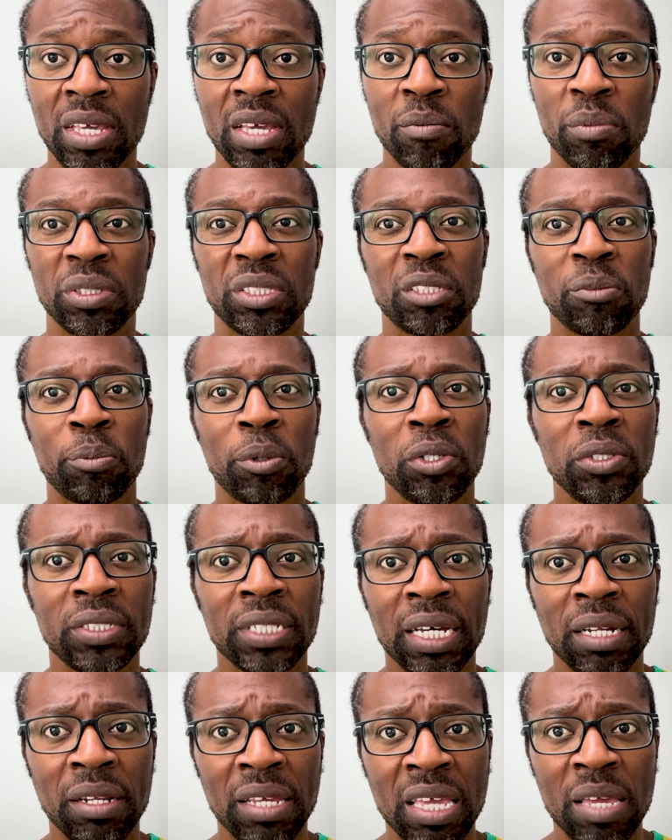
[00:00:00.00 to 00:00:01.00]
But suppose
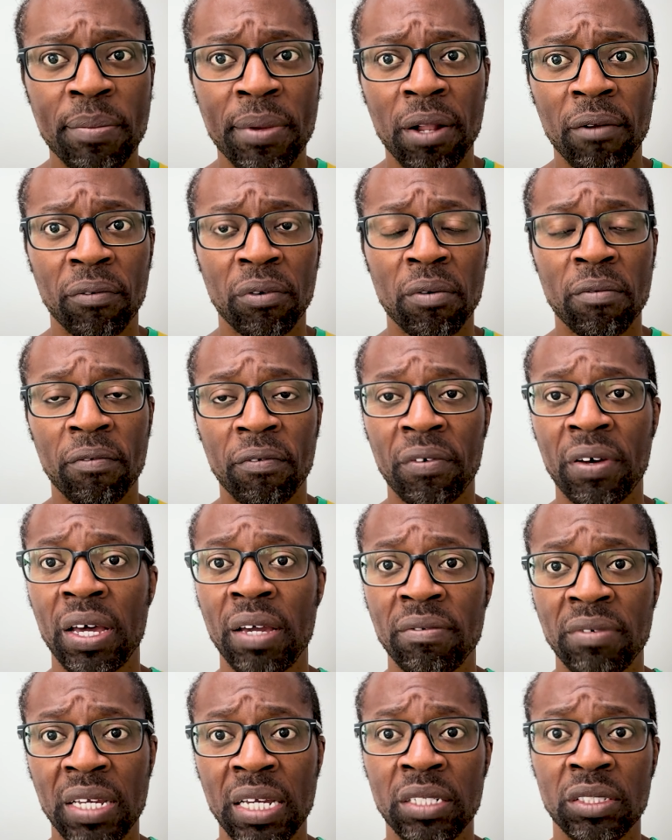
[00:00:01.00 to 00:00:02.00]
that email from
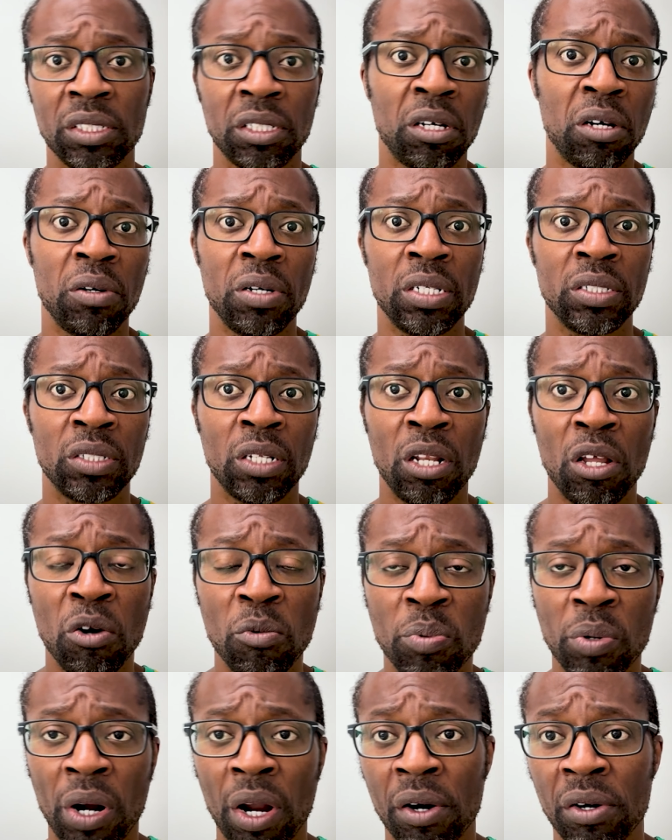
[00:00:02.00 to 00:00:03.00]
5 days ago is low
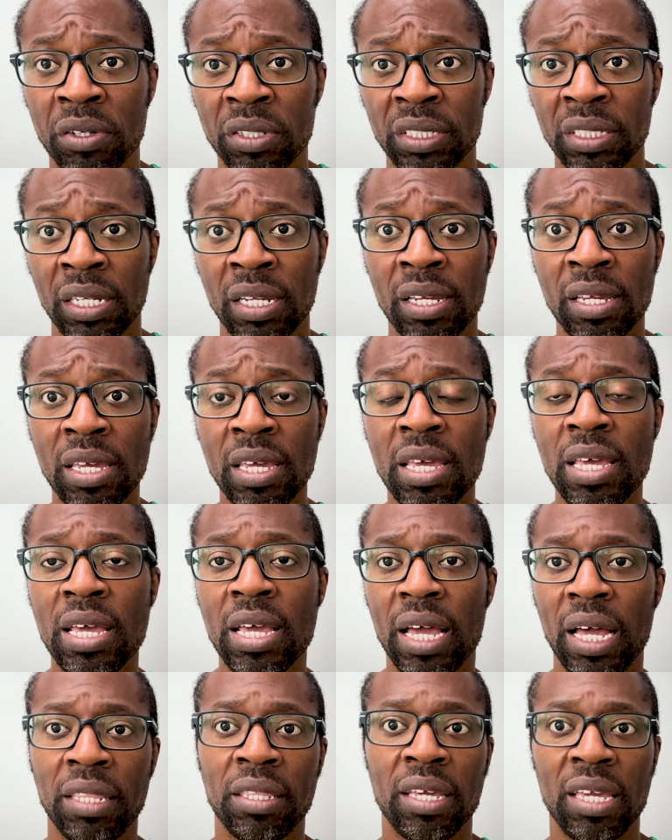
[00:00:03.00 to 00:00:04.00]
priority
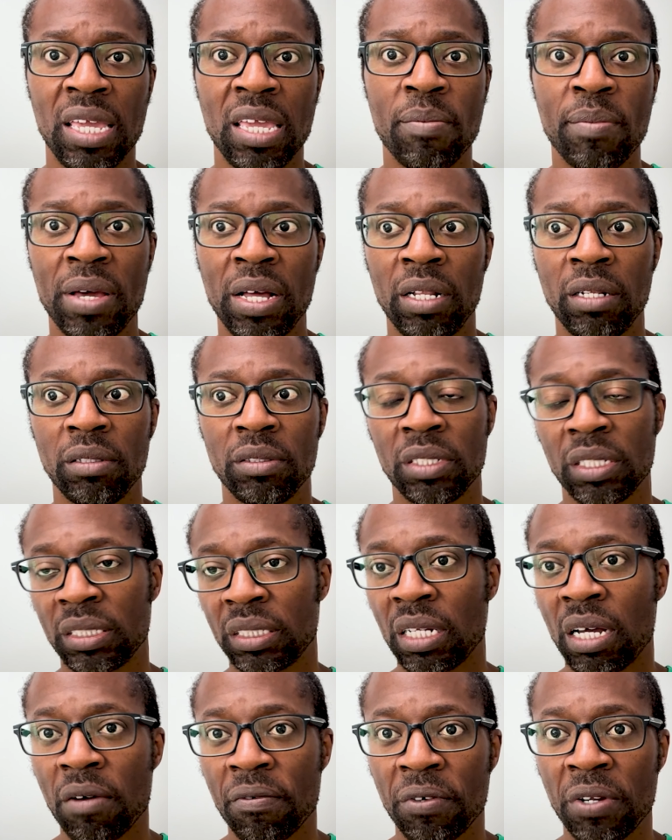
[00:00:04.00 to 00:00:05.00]
and the email just
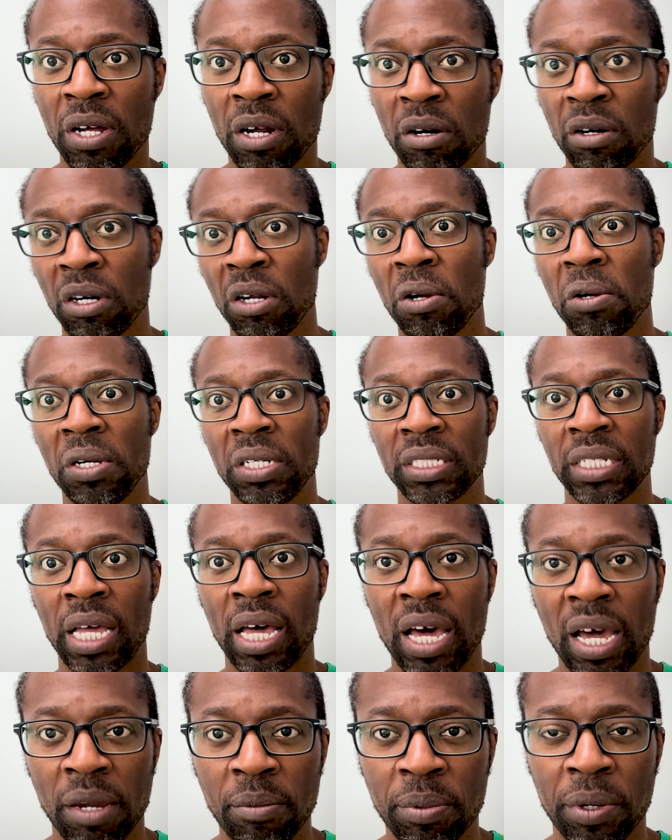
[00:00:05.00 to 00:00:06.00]
half an hour ago is
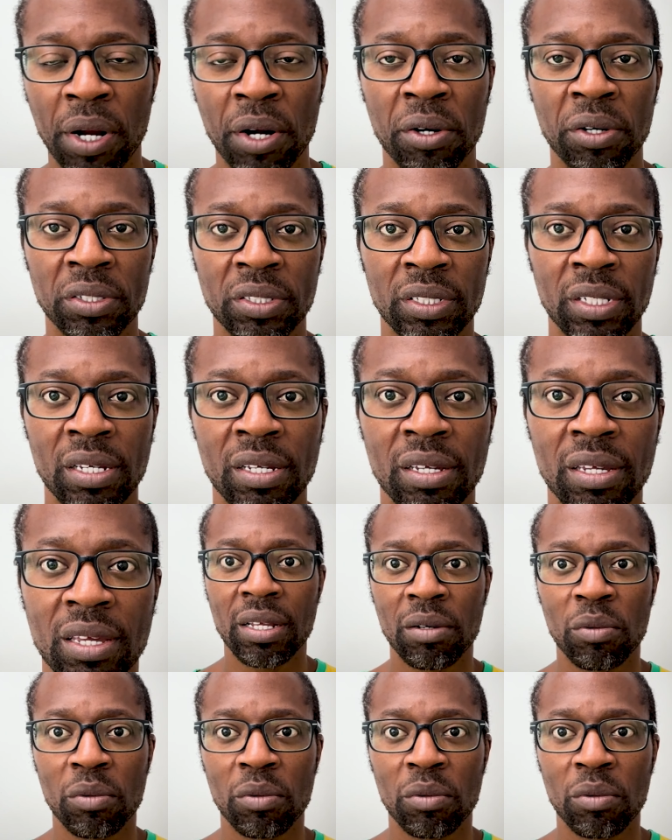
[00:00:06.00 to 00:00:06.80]
high priority.